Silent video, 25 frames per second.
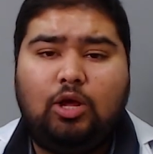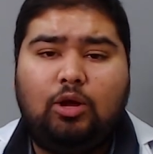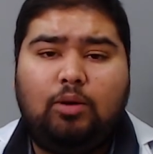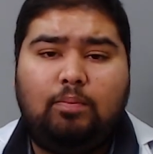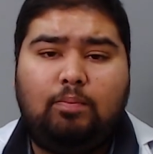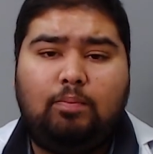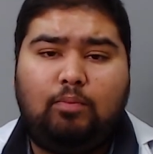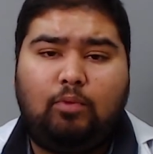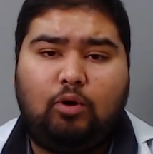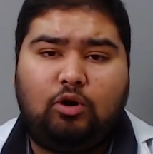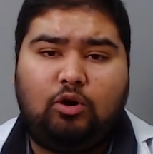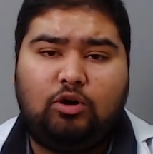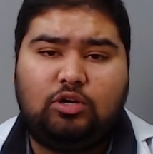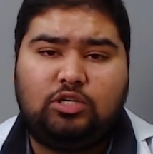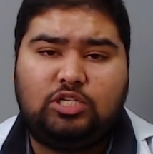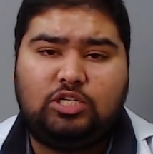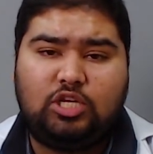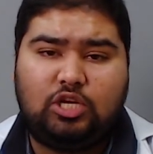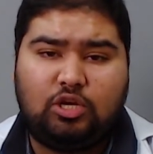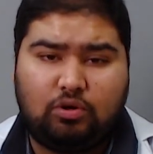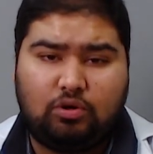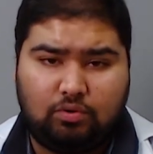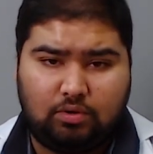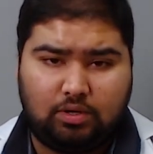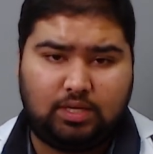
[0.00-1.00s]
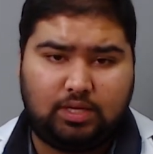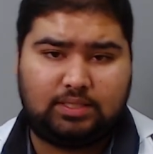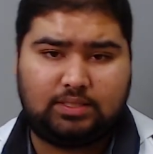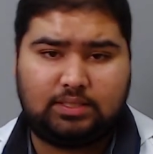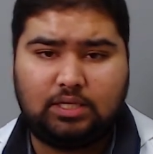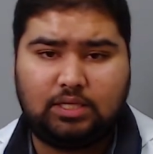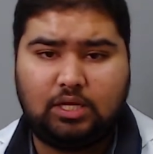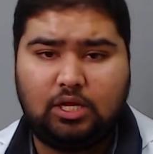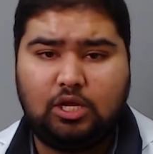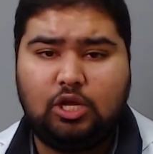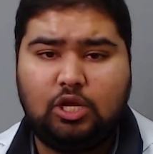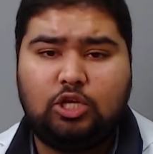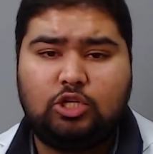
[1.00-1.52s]
modulus.
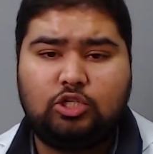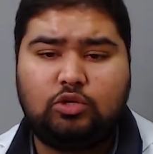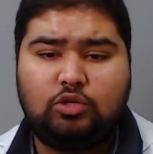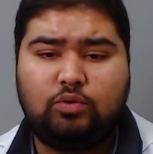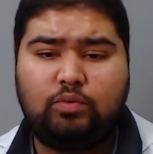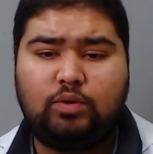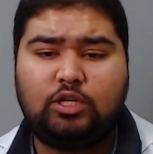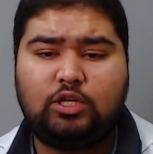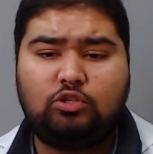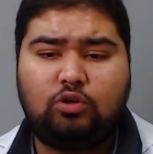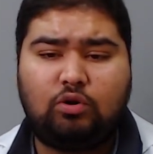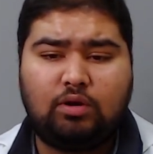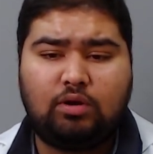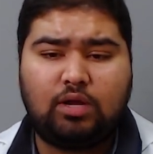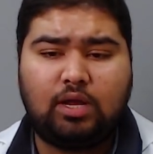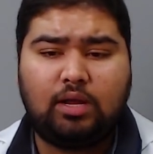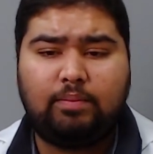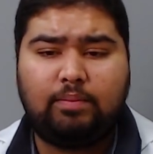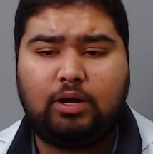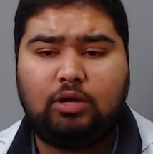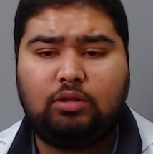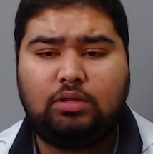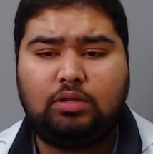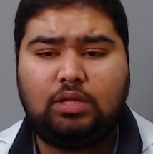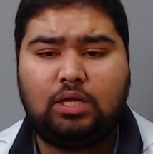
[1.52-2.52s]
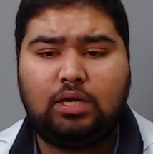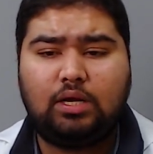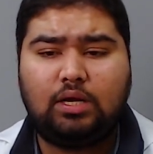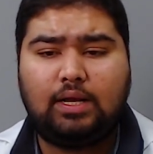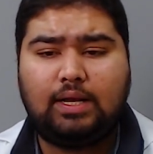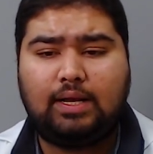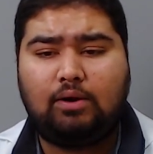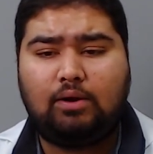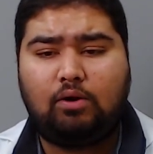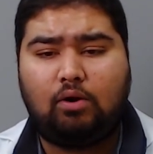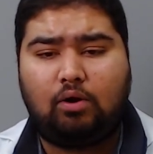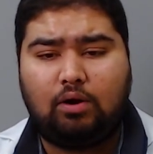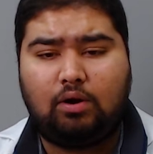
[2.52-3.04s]
So we're talking about the
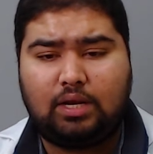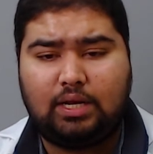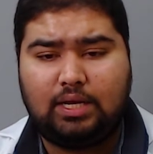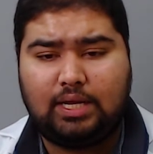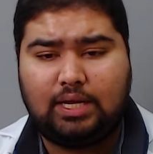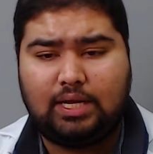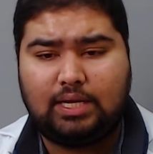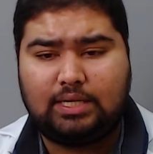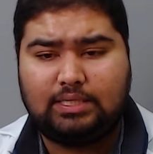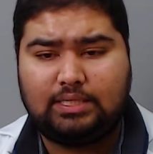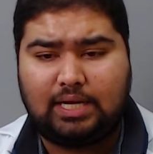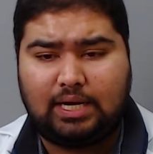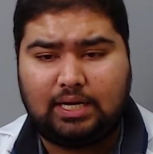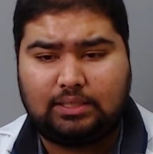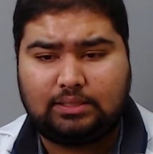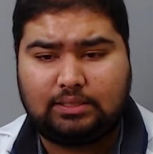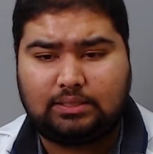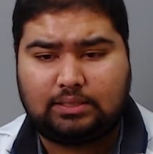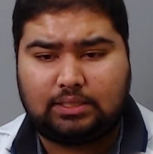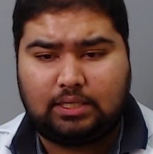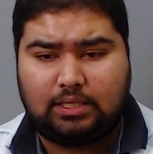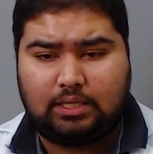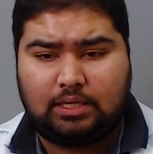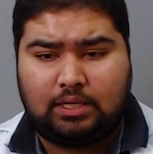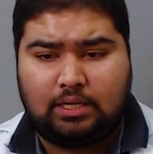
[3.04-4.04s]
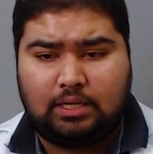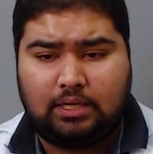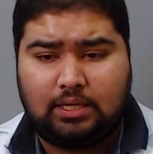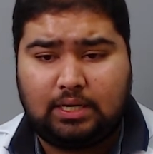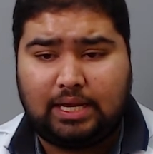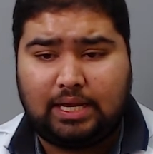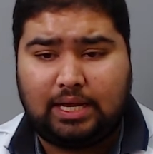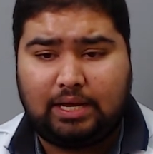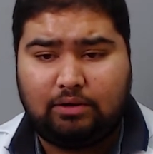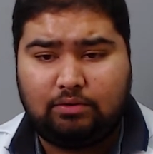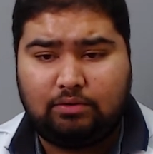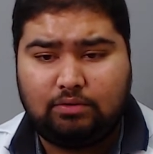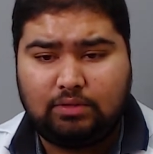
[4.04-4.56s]
cochlear duct.
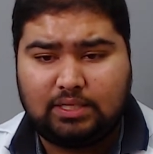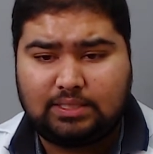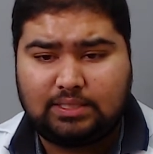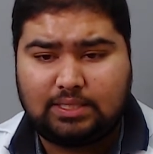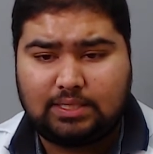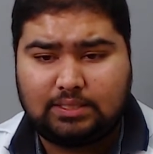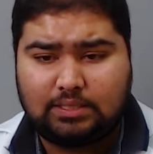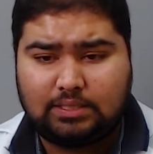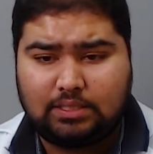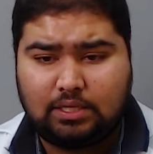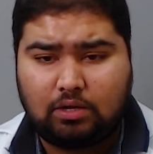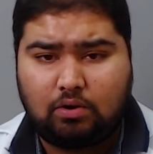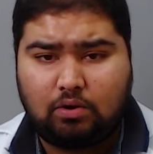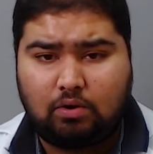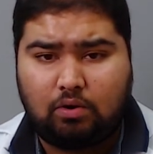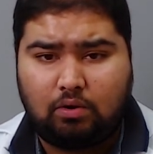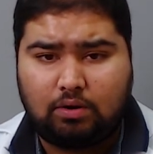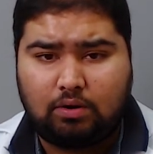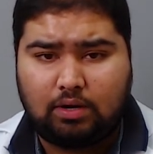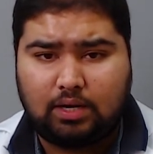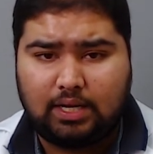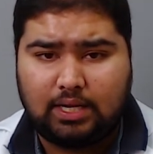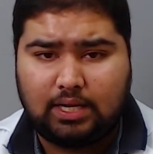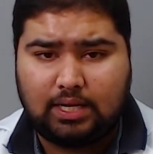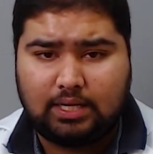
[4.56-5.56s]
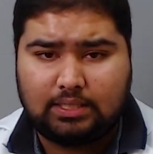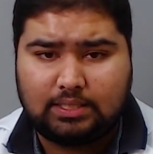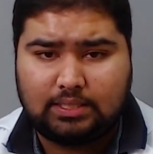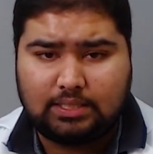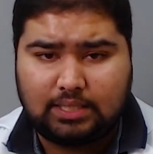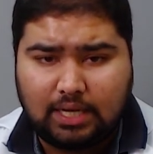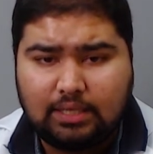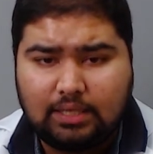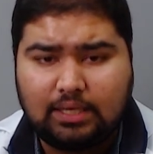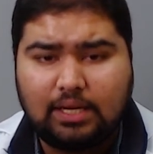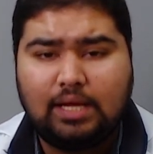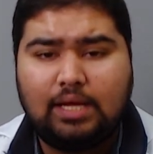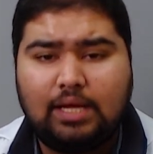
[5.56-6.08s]
Now this is the cochlear
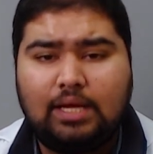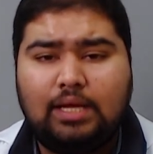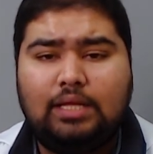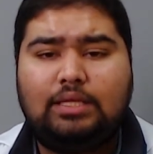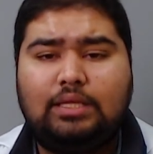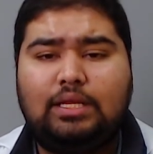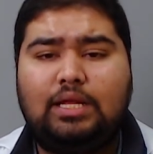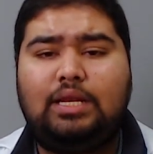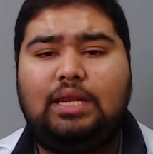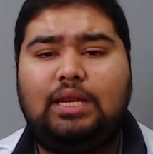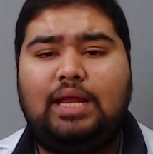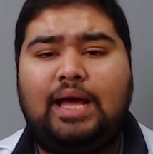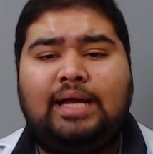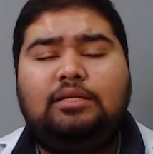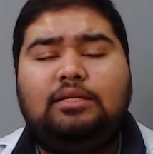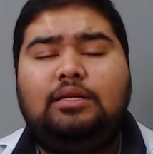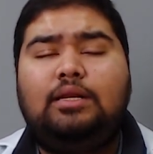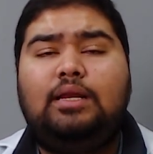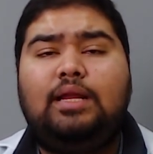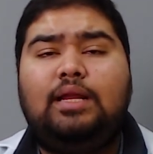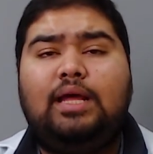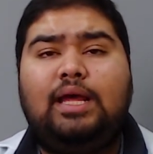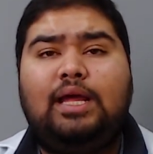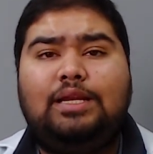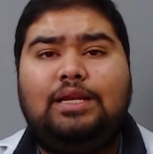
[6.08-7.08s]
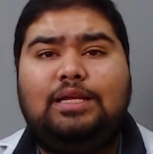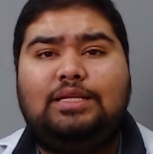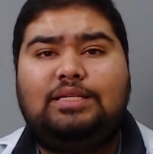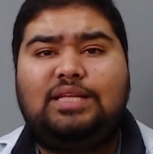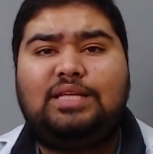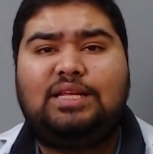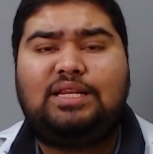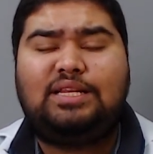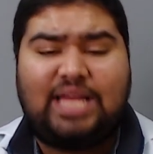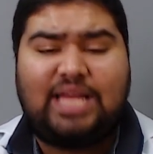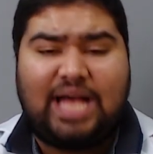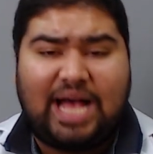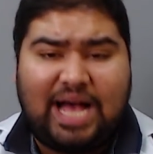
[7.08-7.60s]
duct. The lateral end is
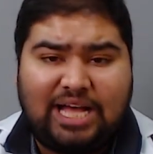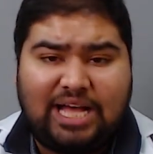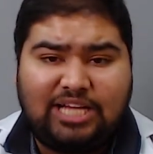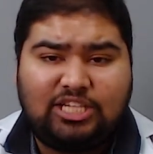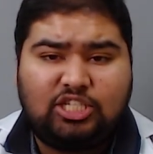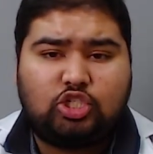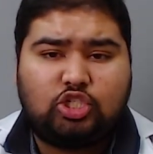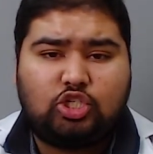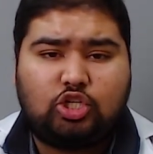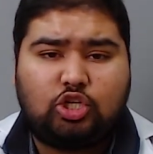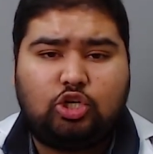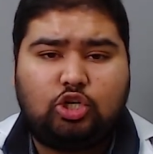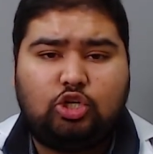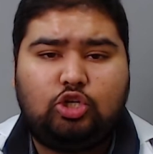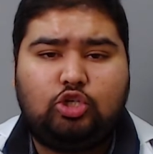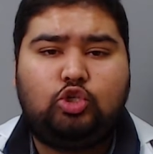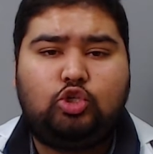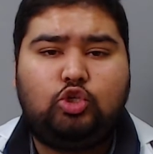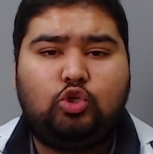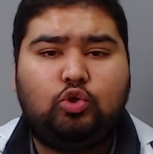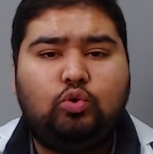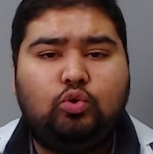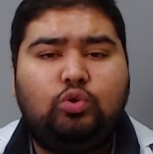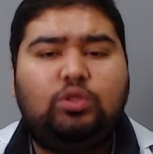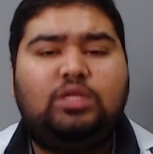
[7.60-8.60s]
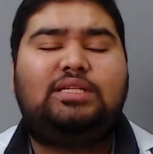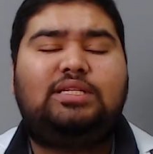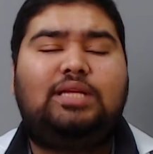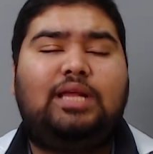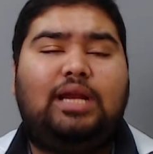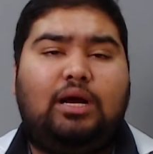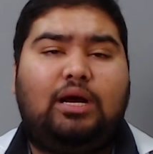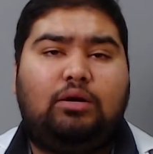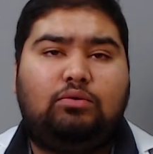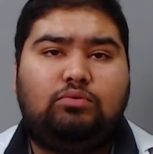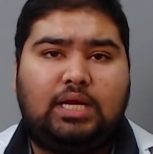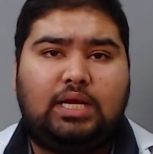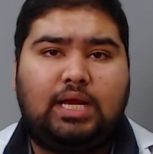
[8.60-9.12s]
attached to the
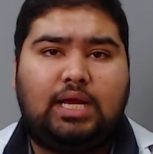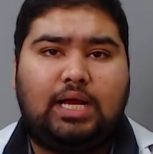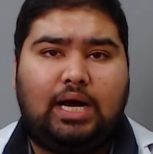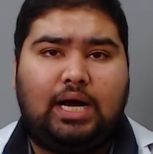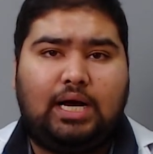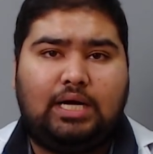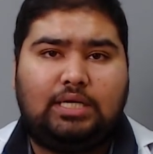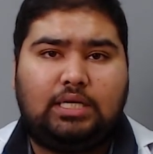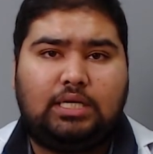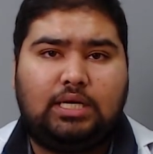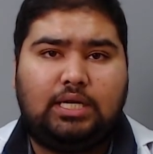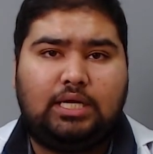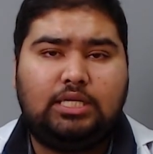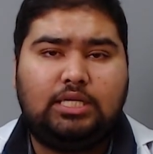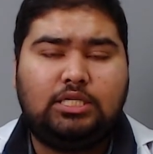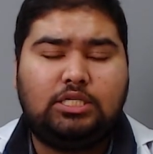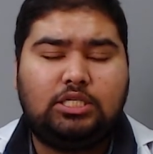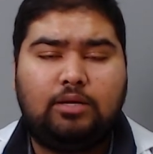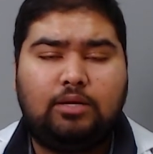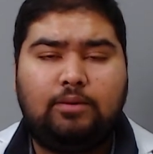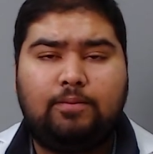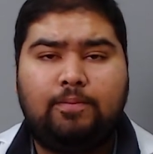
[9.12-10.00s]
surrounding cartilage